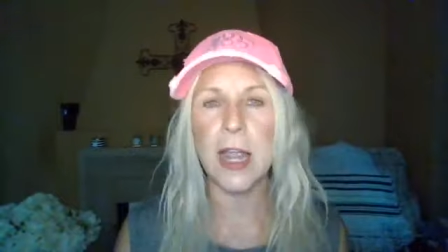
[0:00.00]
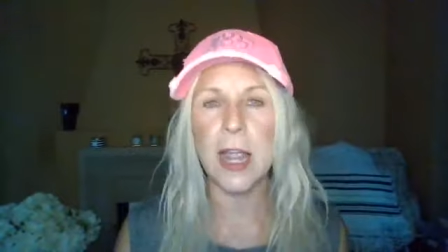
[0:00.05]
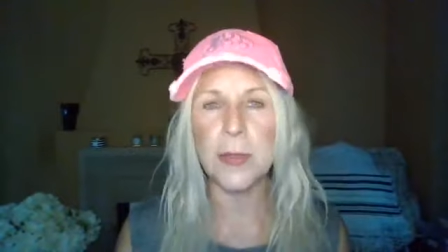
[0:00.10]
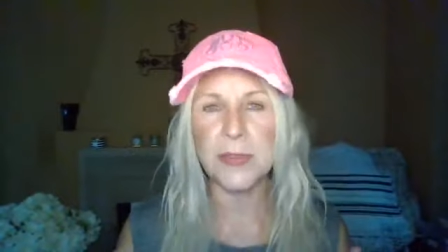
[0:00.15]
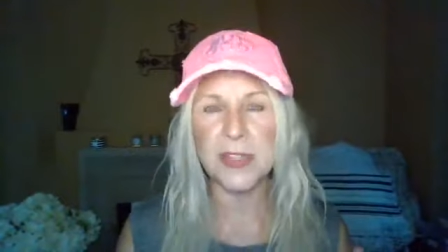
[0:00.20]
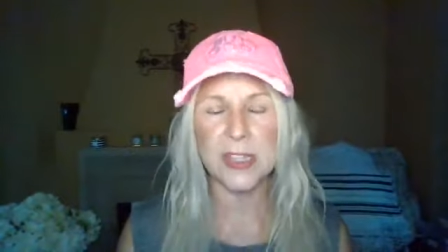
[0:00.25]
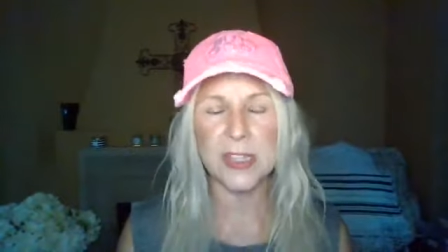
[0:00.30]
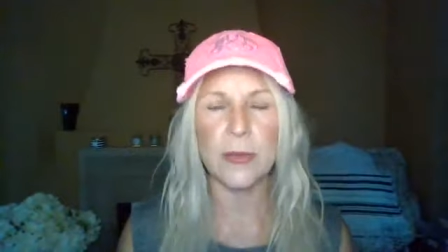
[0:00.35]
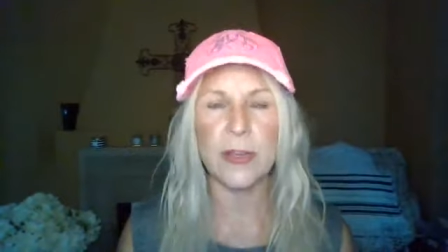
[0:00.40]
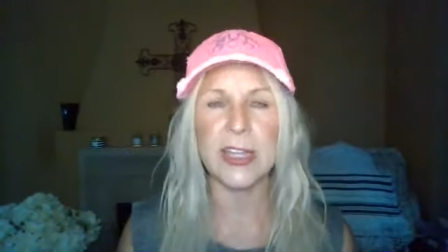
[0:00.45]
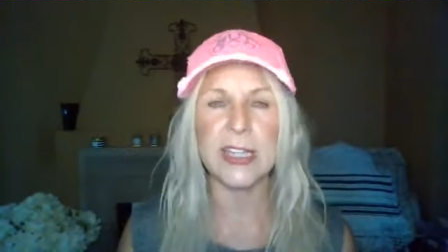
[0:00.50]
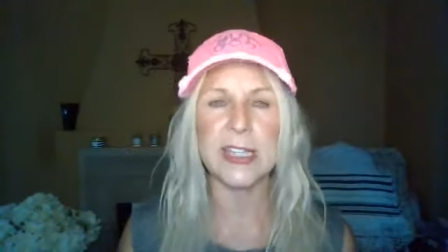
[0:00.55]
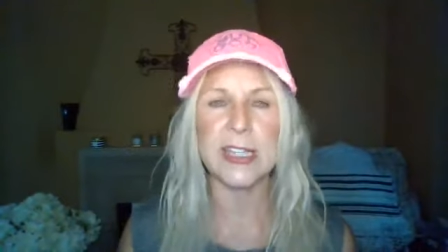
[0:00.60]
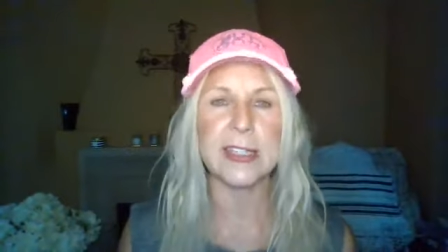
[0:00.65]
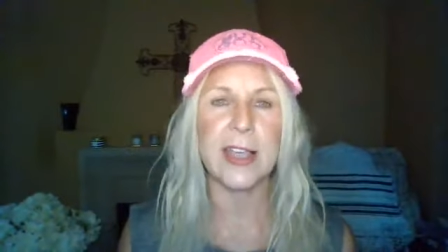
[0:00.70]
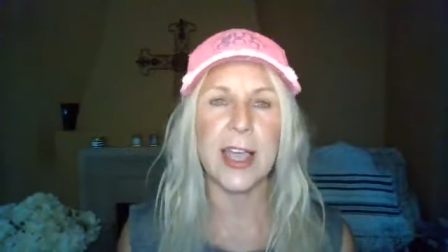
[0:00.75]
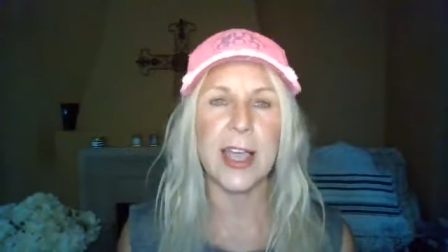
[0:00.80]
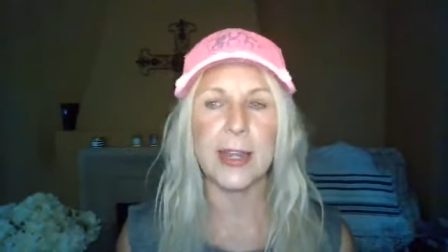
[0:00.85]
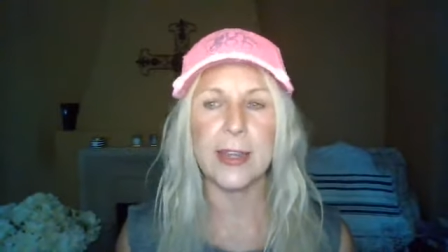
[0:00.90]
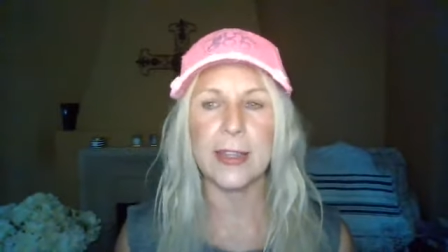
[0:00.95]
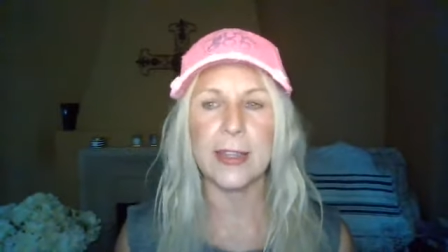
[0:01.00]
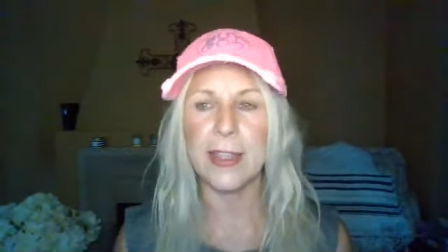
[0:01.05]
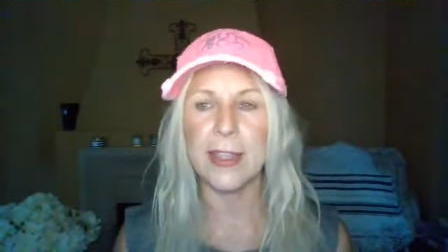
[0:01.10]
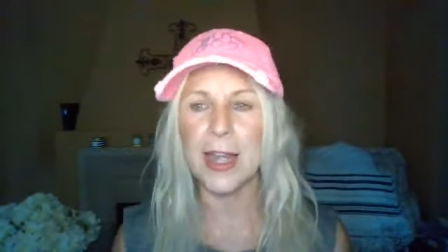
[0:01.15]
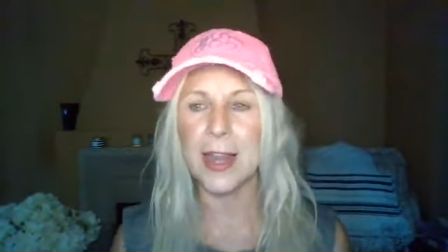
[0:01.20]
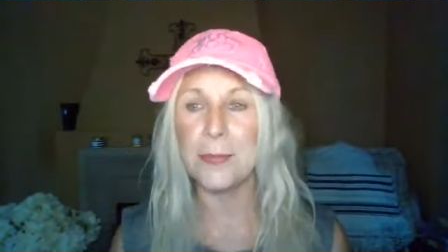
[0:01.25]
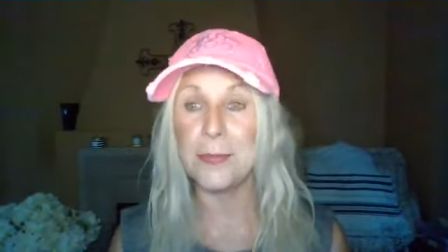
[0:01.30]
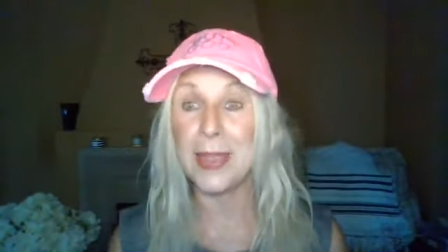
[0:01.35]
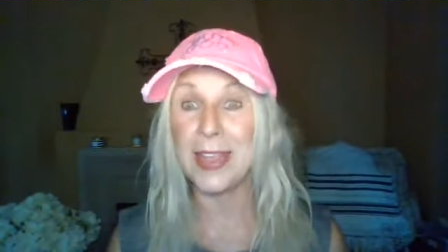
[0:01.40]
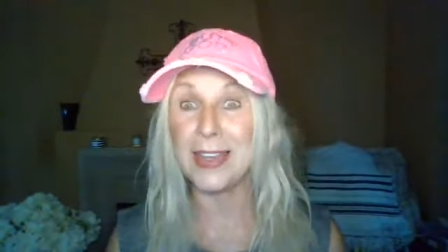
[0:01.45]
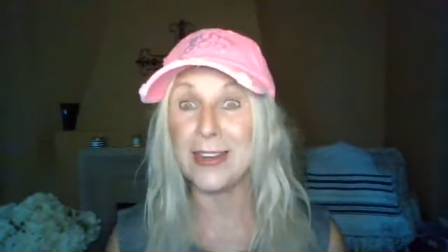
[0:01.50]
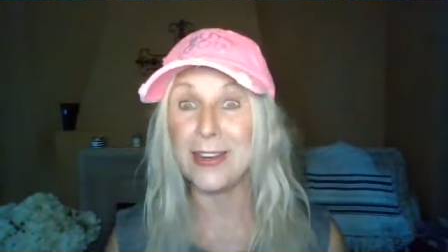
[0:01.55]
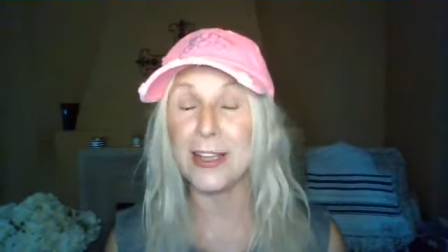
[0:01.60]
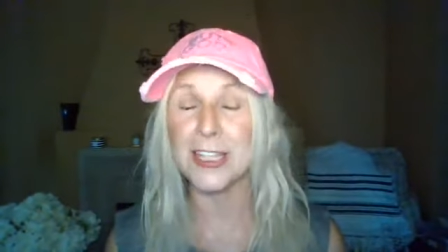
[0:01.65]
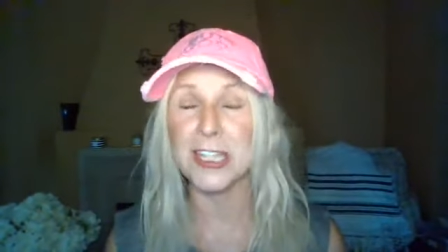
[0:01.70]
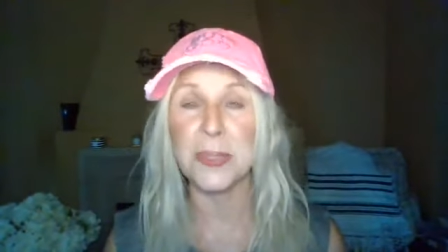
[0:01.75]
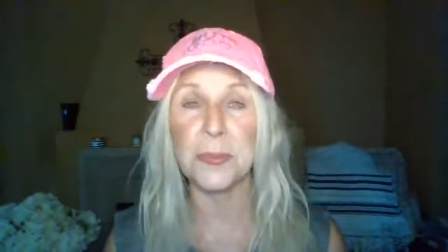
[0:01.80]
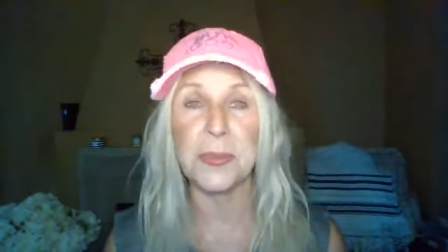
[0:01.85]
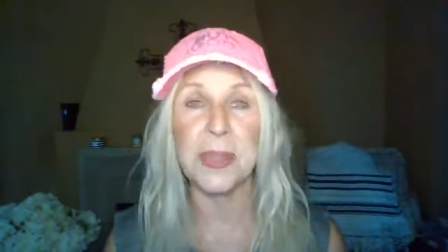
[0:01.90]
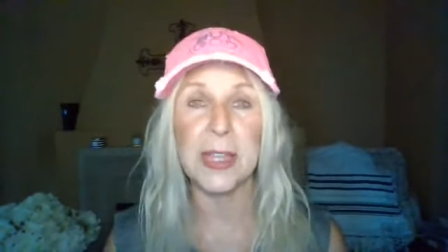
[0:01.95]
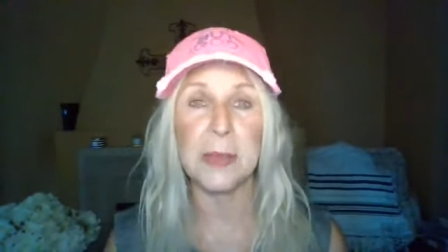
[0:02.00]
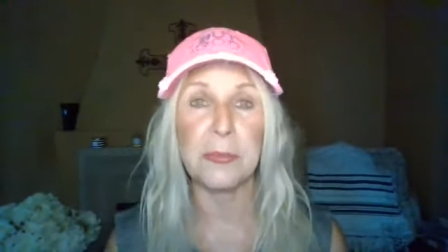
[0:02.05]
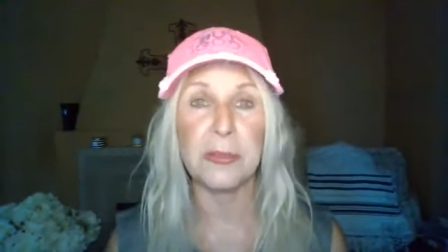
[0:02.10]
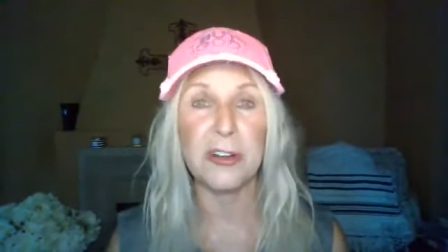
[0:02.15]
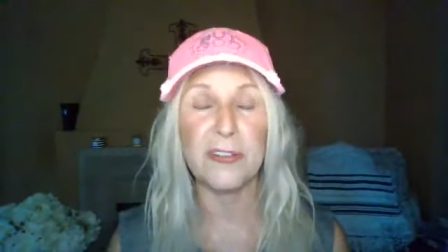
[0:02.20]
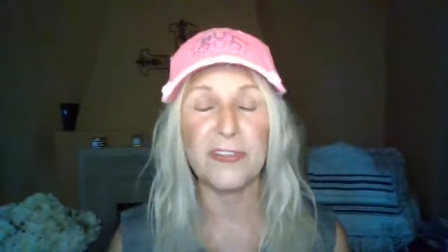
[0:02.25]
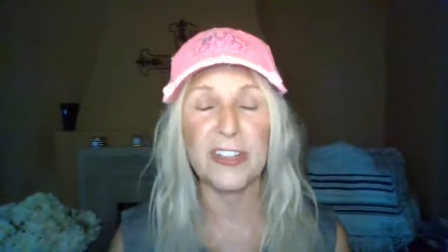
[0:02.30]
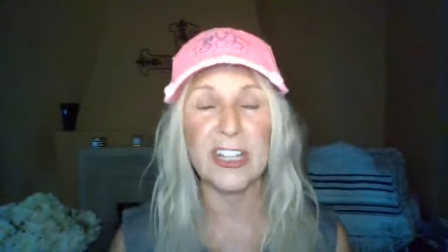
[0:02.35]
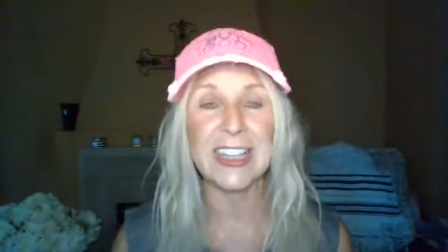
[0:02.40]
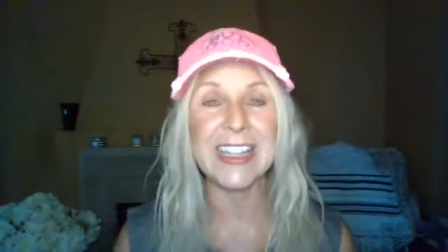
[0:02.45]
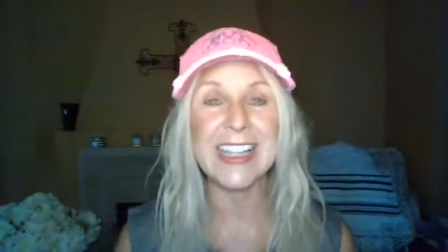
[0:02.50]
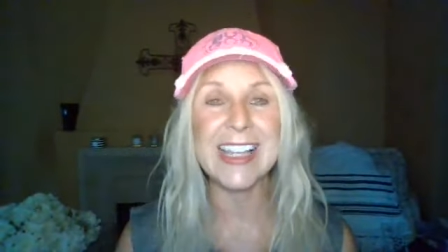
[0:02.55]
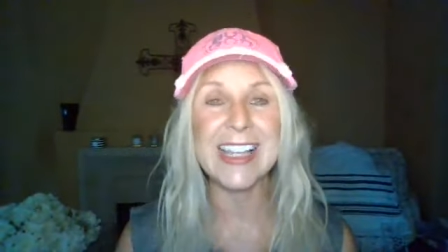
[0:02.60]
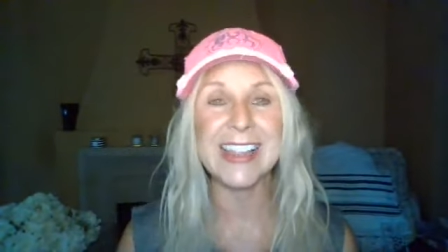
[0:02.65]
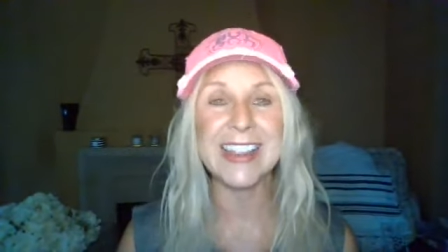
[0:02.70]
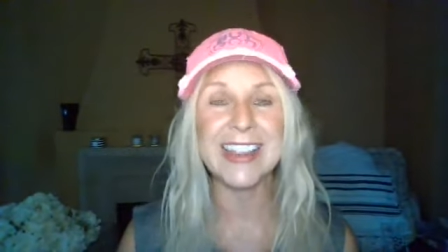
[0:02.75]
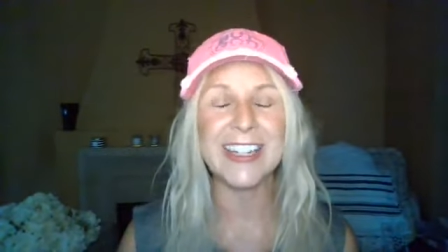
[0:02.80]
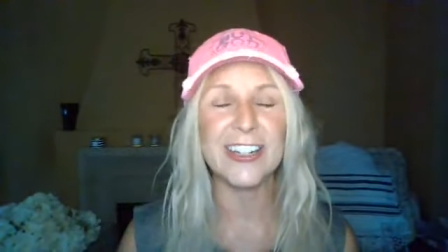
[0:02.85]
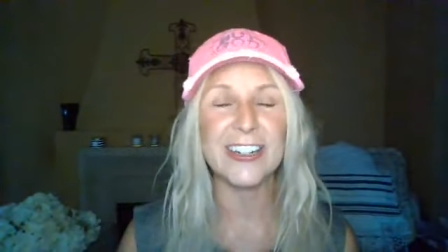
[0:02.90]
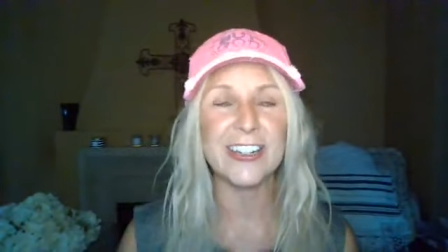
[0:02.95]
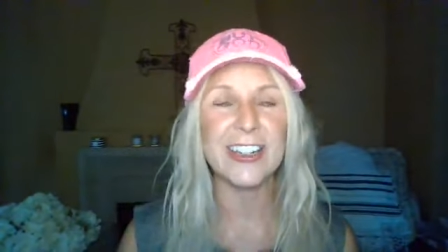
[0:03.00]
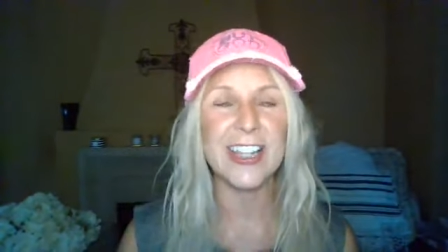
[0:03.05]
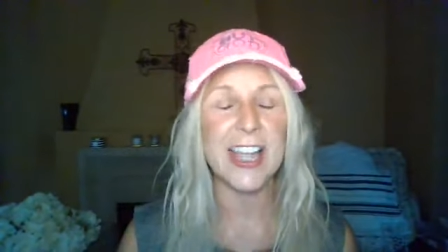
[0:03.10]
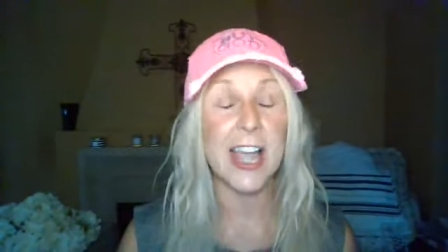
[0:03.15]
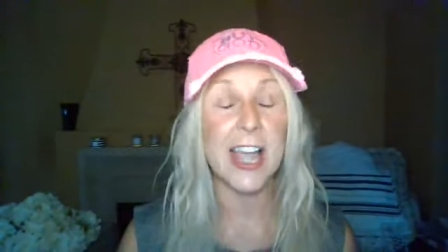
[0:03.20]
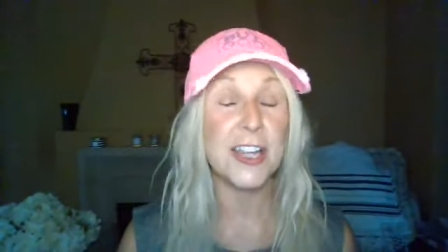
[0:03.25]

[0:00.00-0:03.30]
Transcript: I'm so excited that I may not speak perfectly clearly.